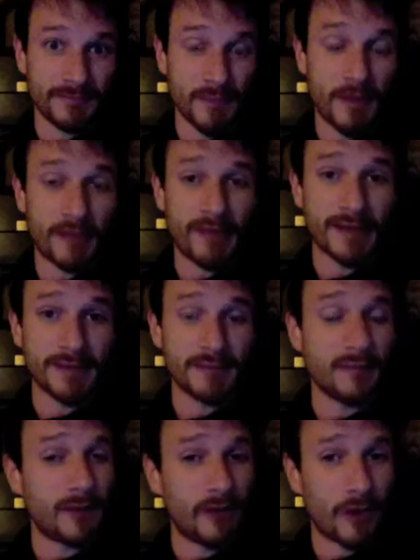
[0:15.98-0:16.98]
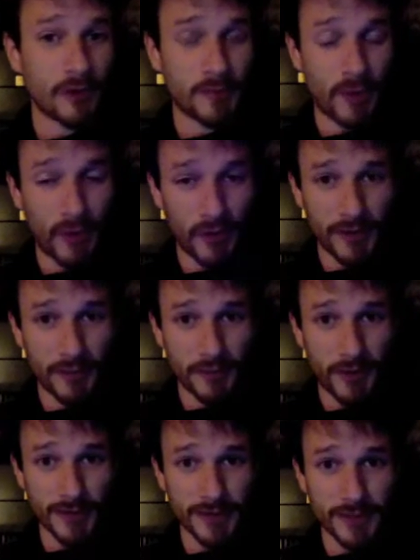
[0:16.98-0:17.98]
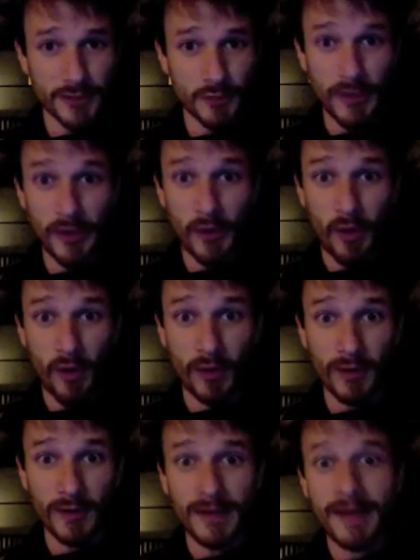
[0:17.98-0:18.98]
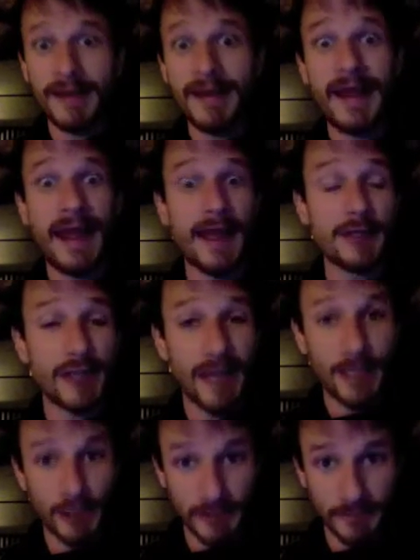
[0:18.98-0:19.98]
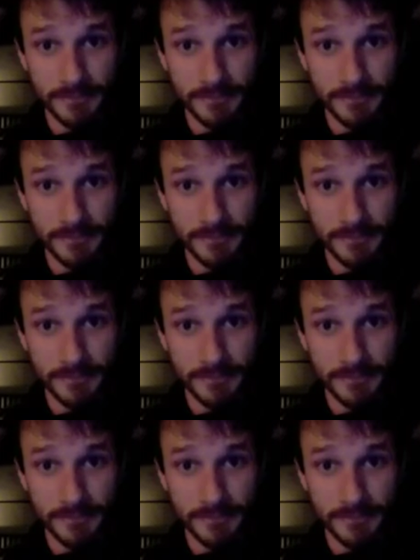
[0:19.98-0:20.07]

Matter of fact, a large part of that process we call education.